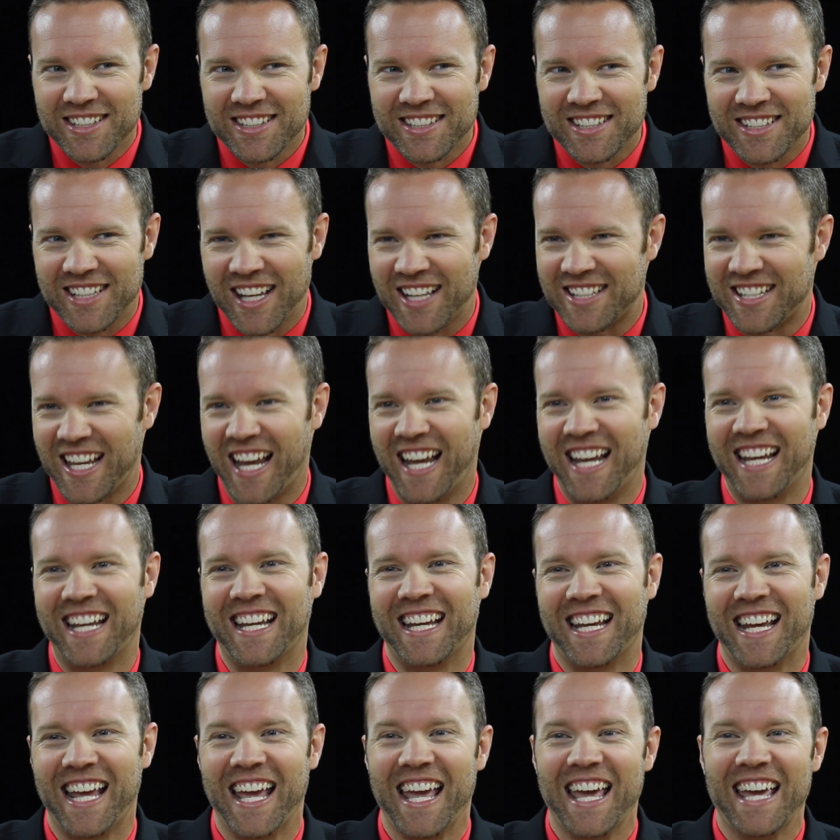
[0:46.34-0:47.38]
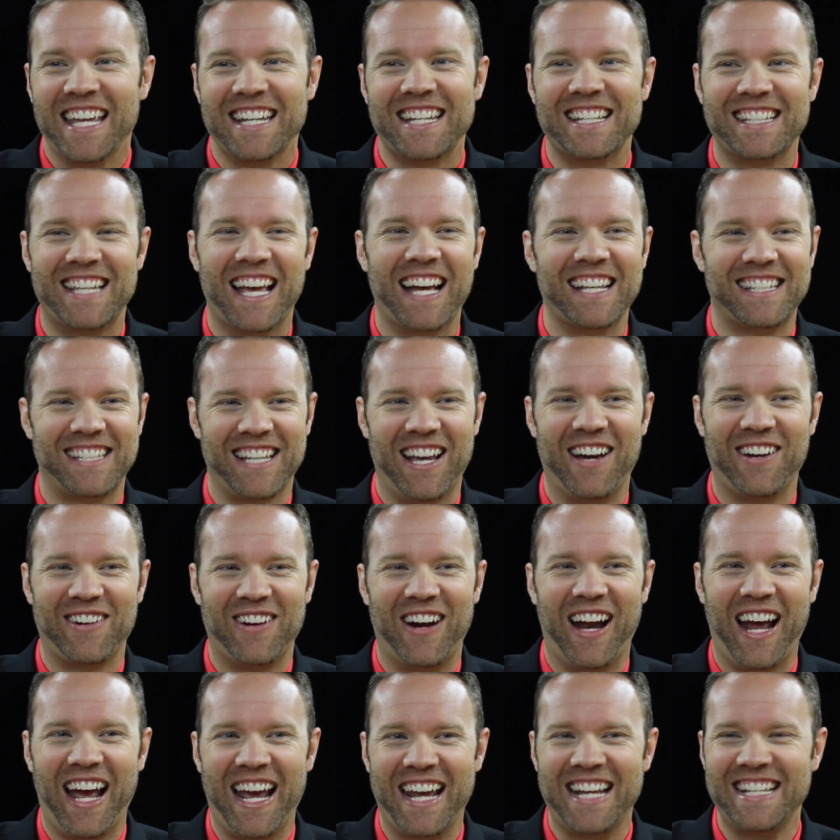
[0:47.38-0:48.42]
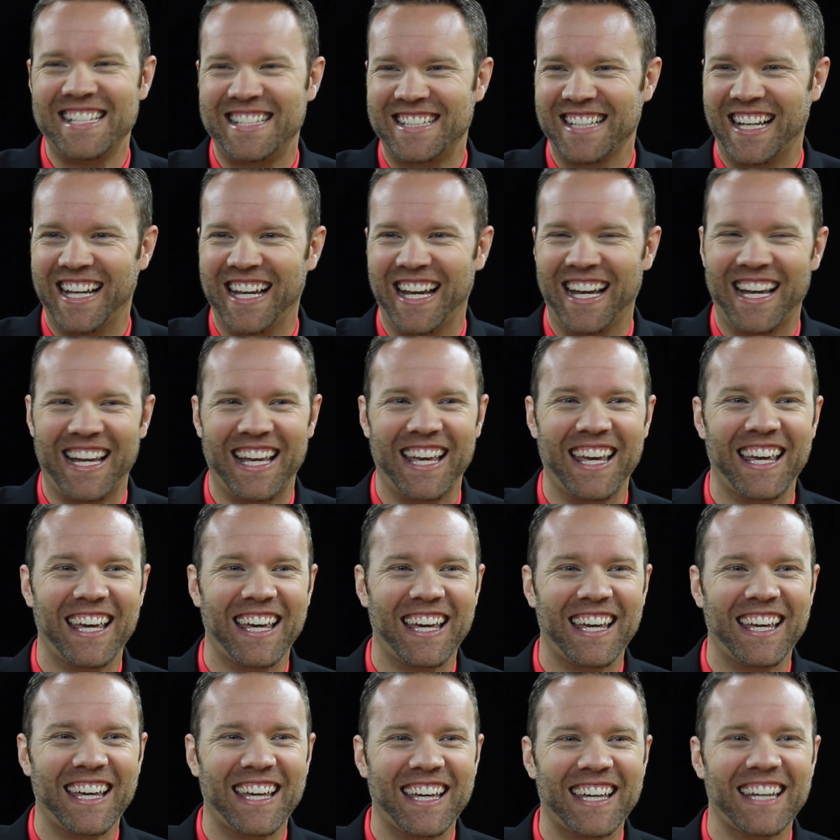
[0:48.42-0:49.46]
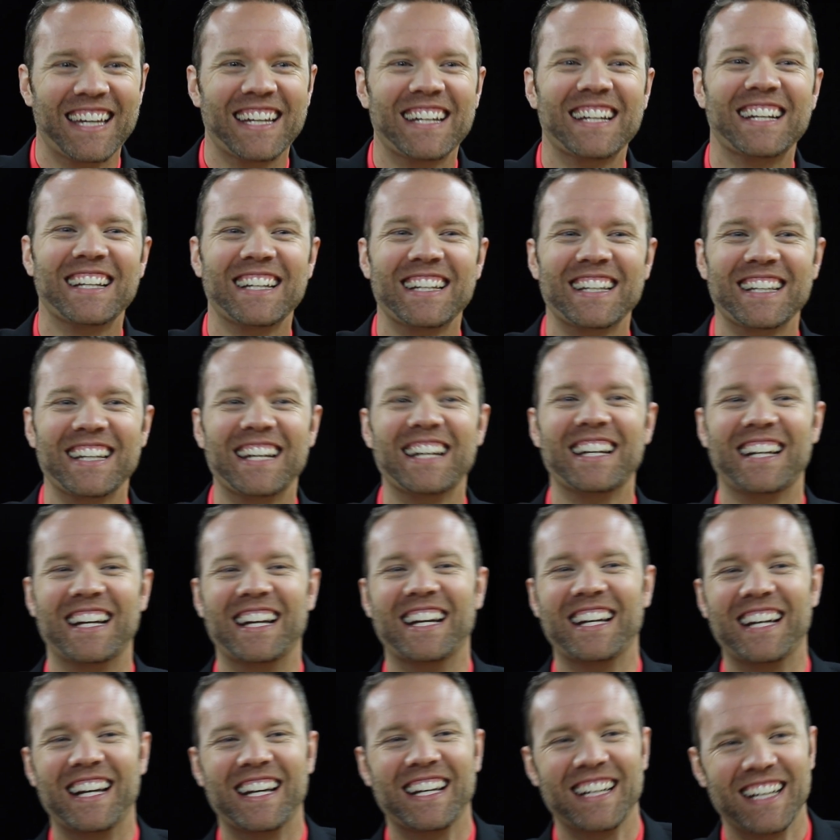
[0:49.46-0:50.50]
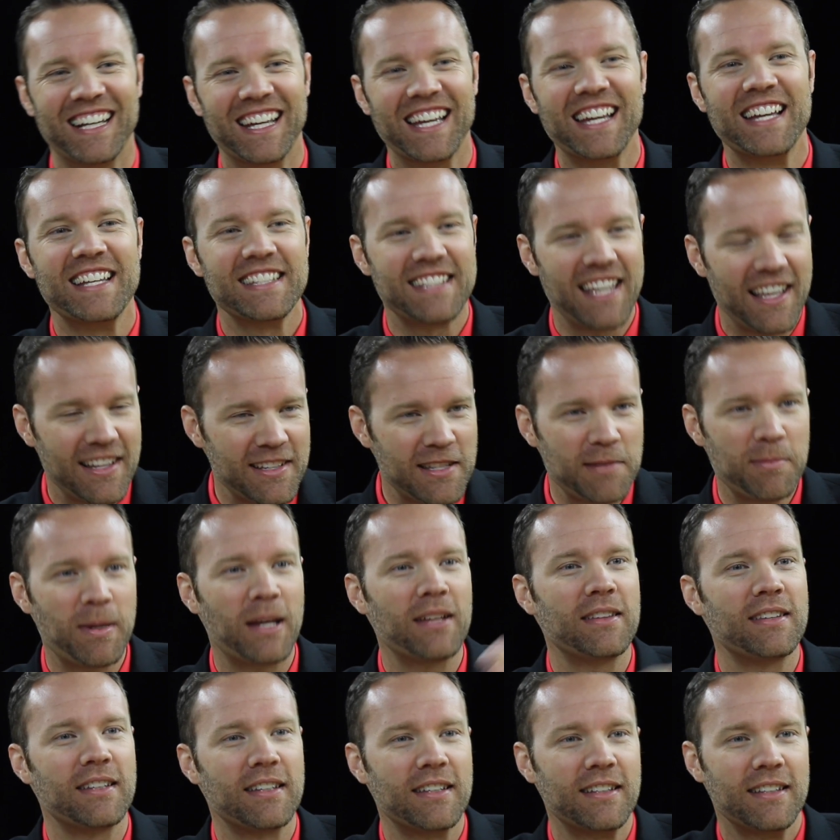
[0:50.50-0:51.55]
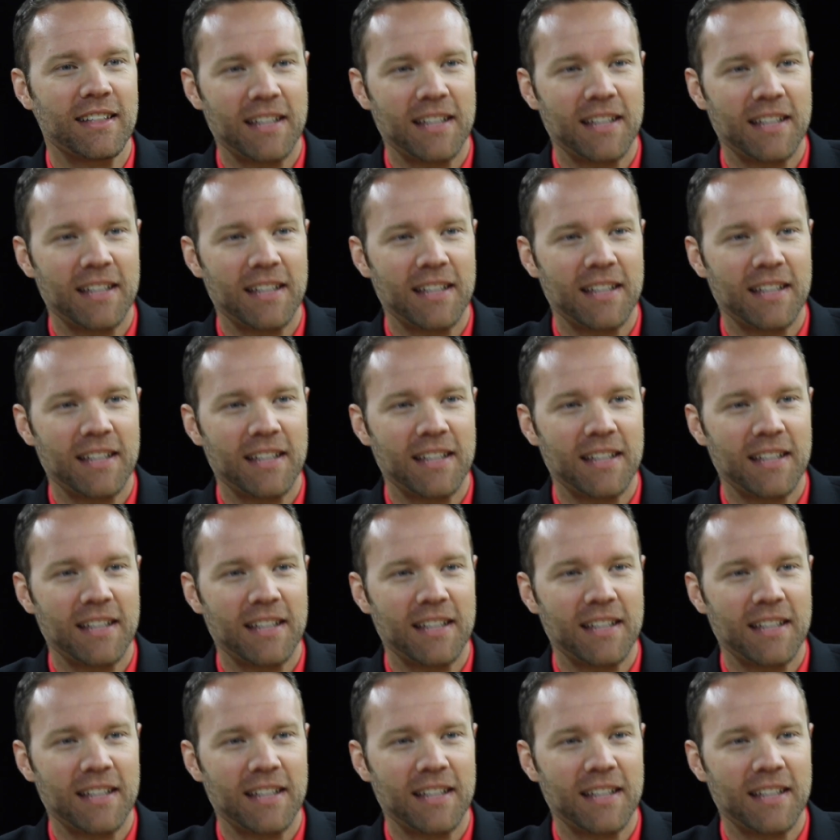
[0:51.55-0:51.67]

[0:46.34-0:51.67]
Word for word: Yeah. Does that, does that sound right? That's basically right. So um, tell us about the,